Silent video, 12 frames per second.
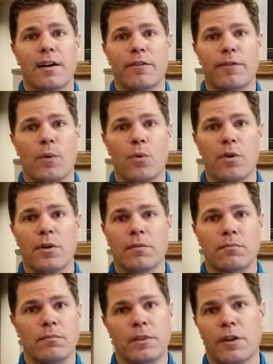for
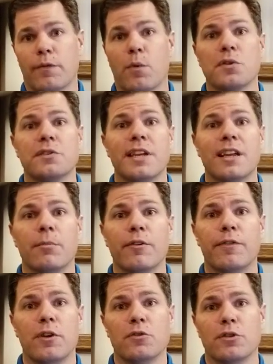the foreseeable
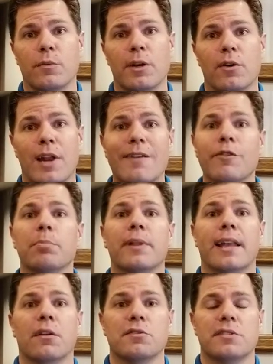future. We don't ever
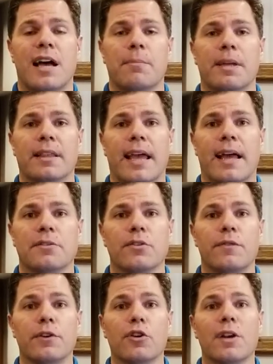plan on stopping that. So
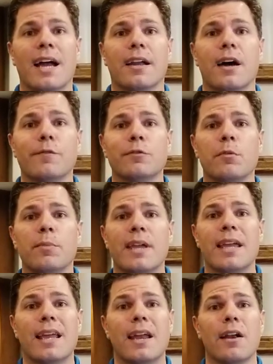if you're not comfortable
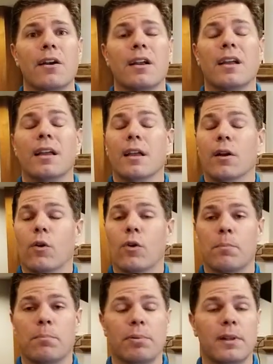being here,
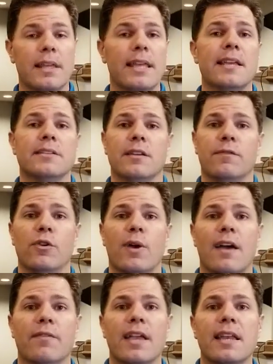or please, if you
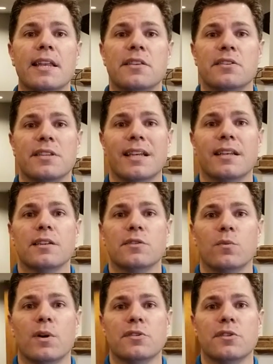have any
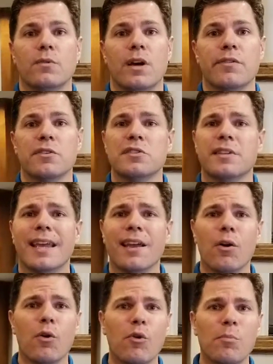sickness whatsoever, stay
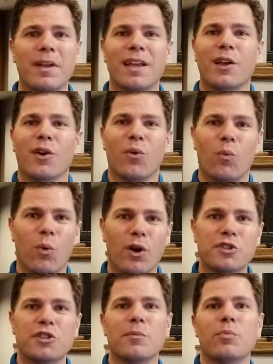home,
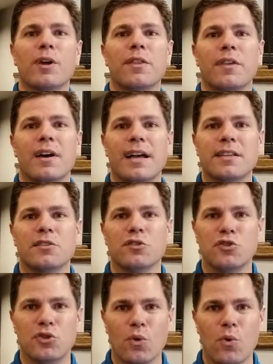worship with us,
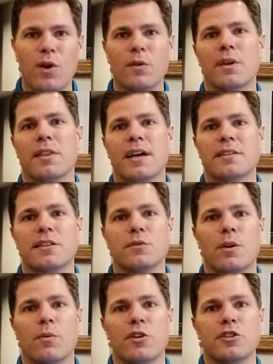join with us as
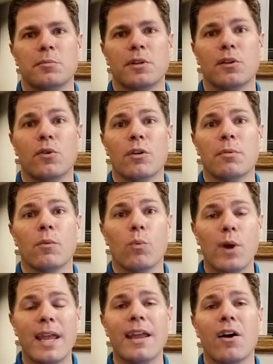we worship the Lord. But
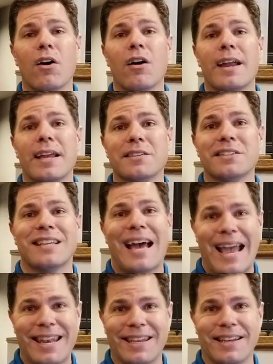we are
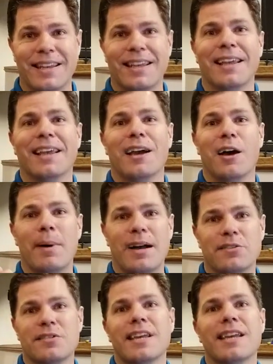excited
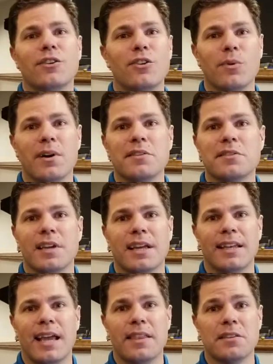about seeing you on
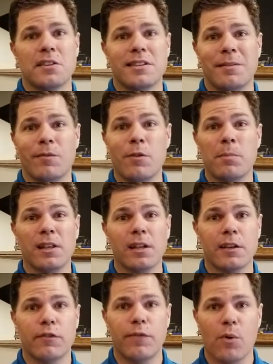Sunday. This is something we've been
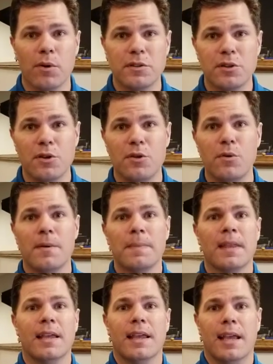looking forward to
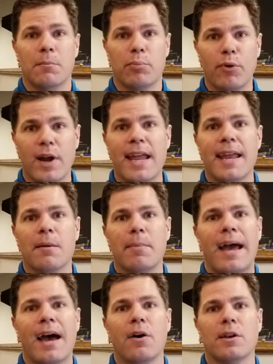and praying
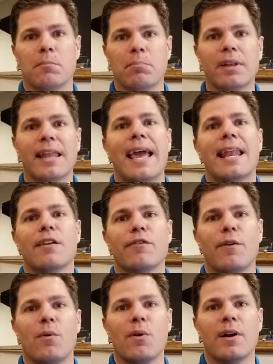about and planning
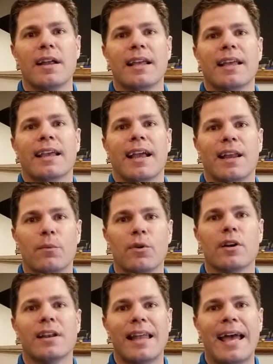for, and
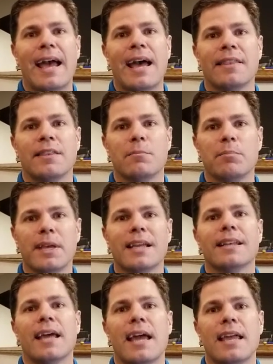we're glad the
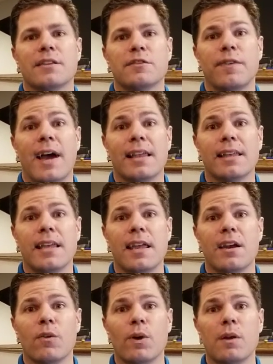big day is finally
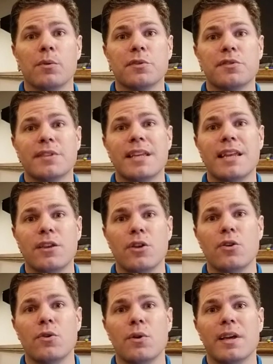here. We will see
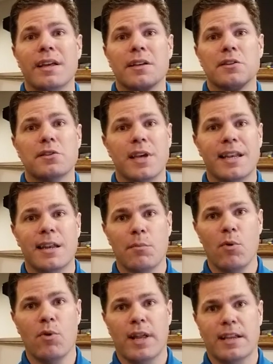you Sunday
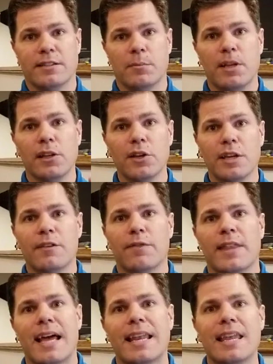morning. So be looking
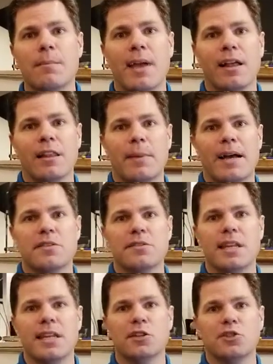for that email about
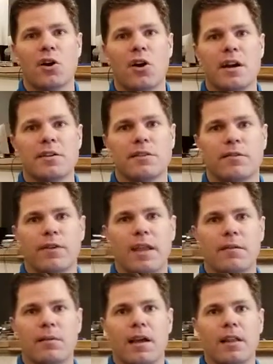seating charts
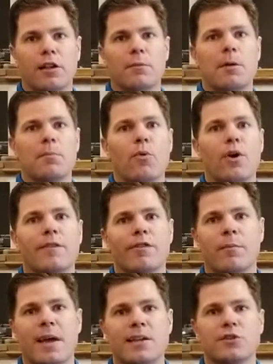and a little bit more
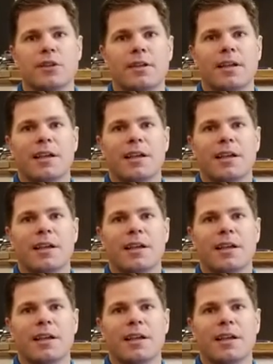information.